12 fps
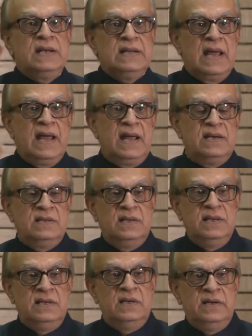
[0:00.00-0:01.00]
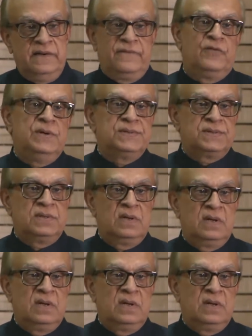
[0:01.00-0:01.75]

had Indian influence.